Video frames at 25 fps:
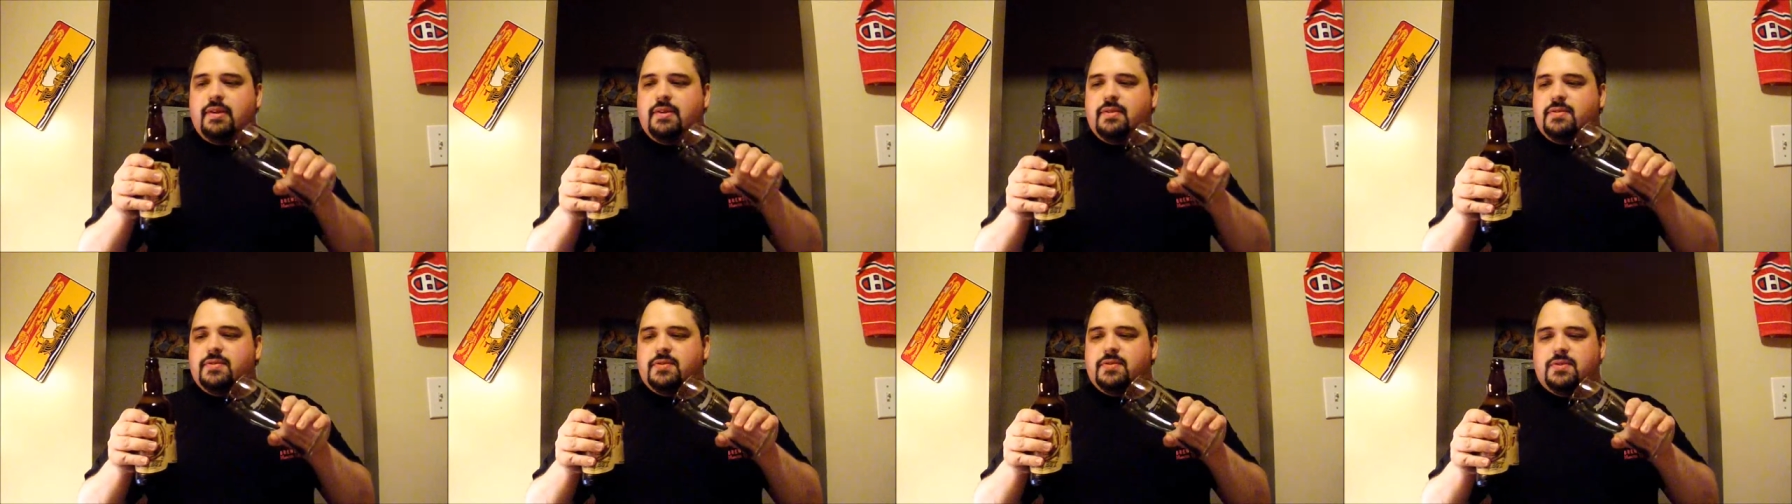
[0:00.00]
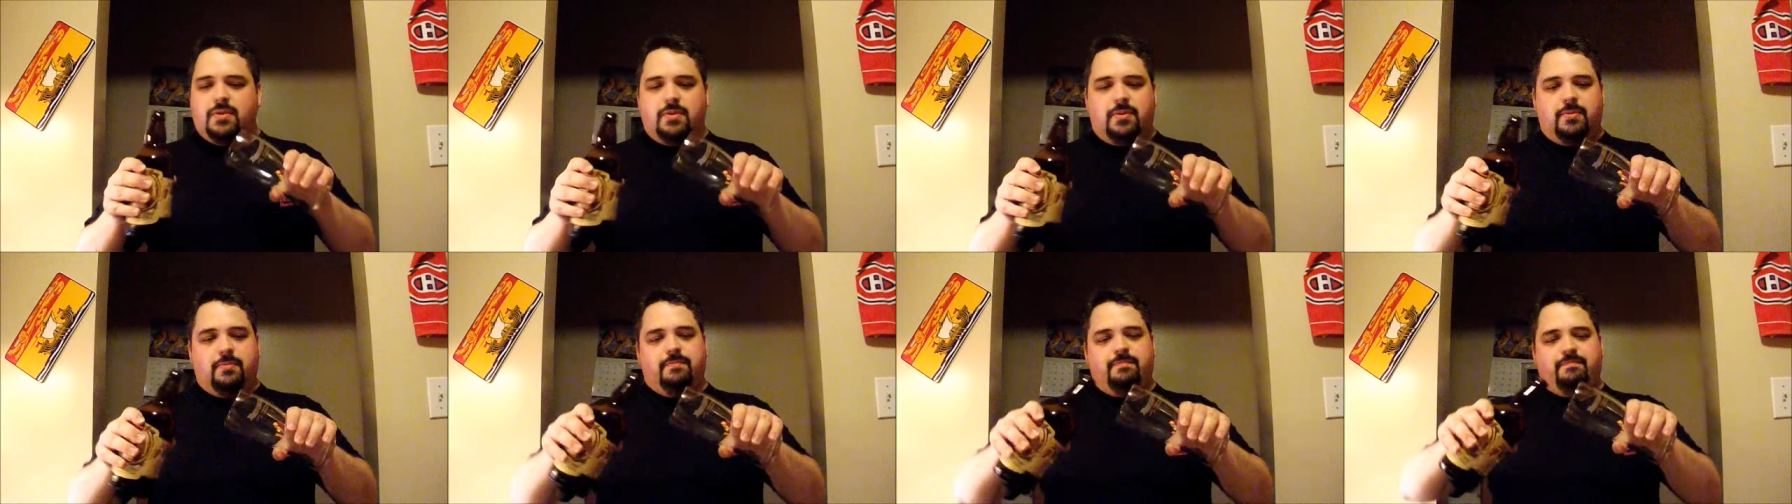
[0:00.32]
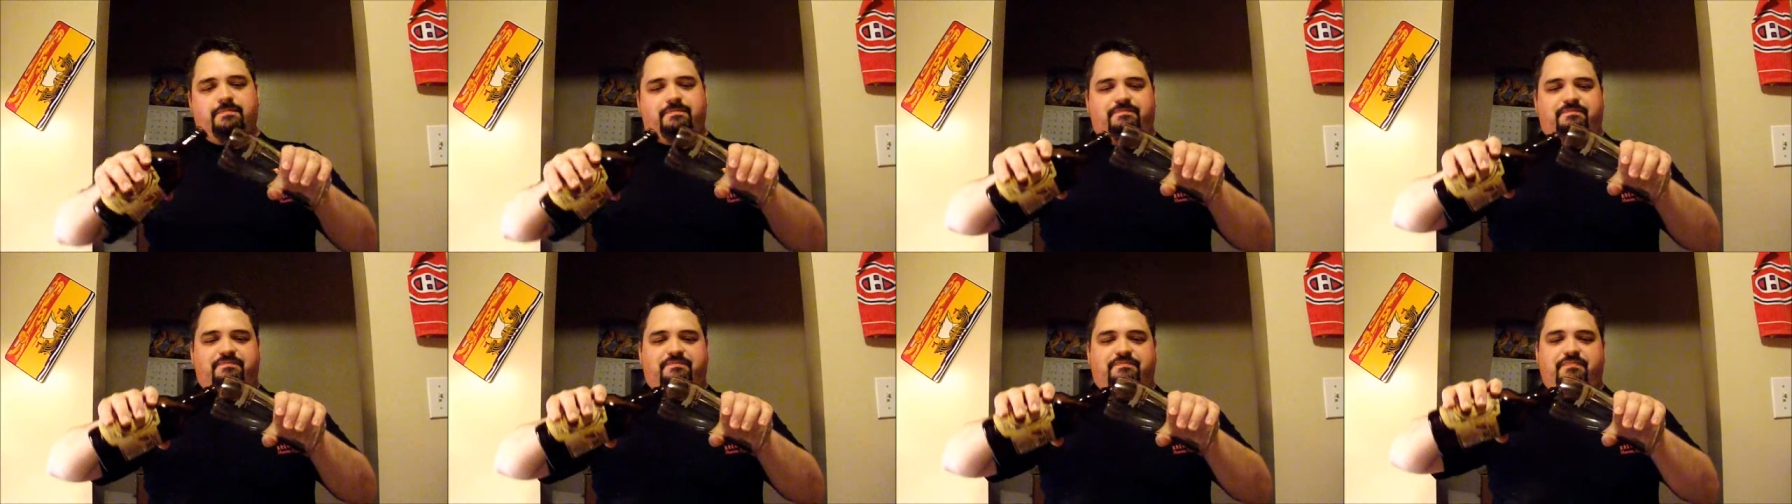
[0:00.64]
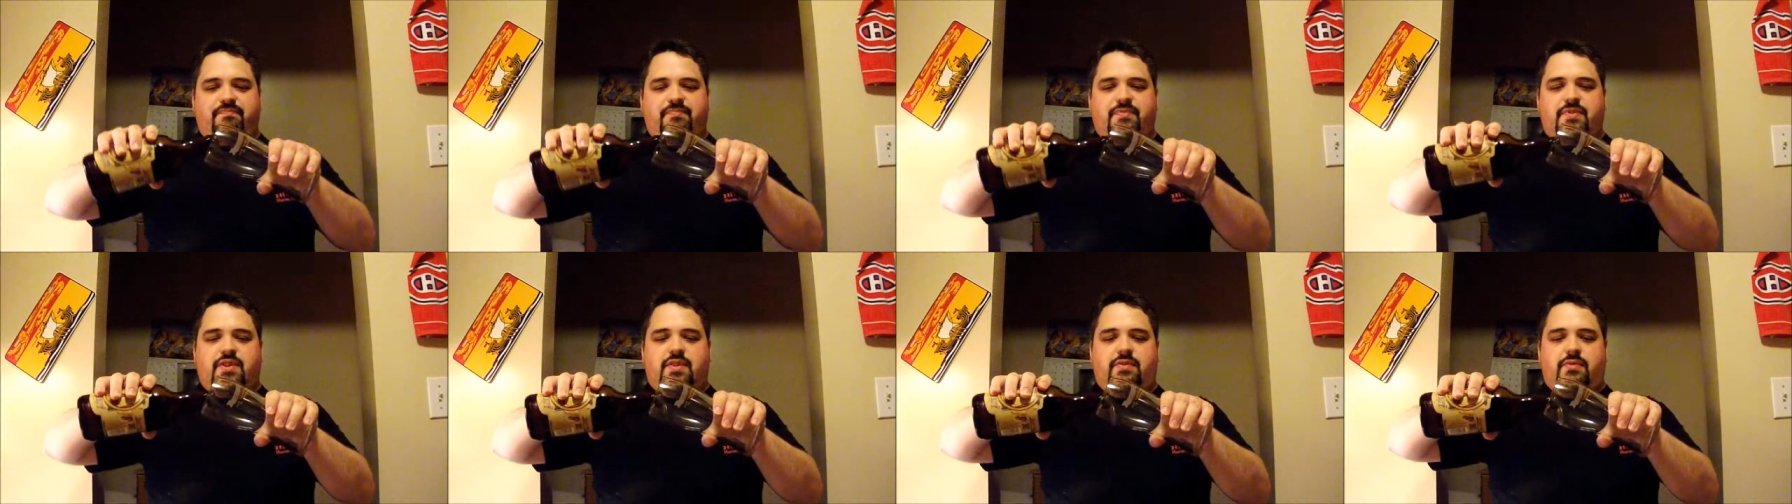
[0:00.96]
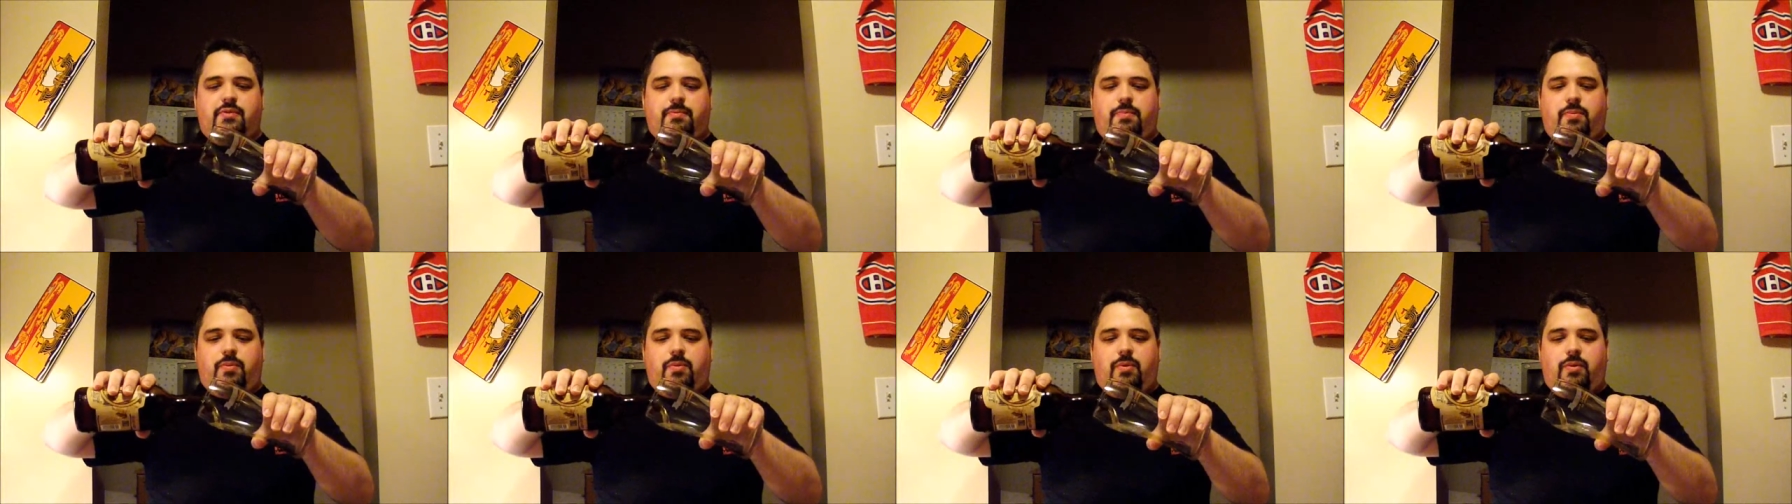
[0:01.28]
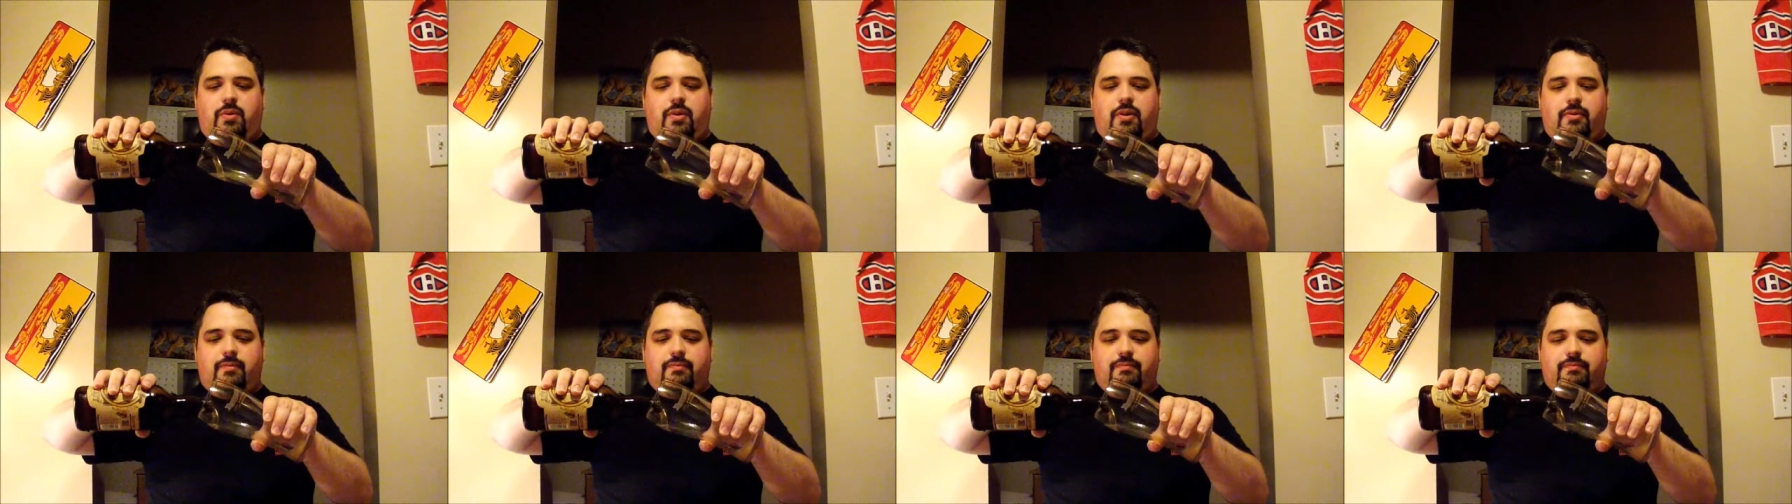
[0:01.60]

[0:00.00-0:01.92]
So let's give it a pour.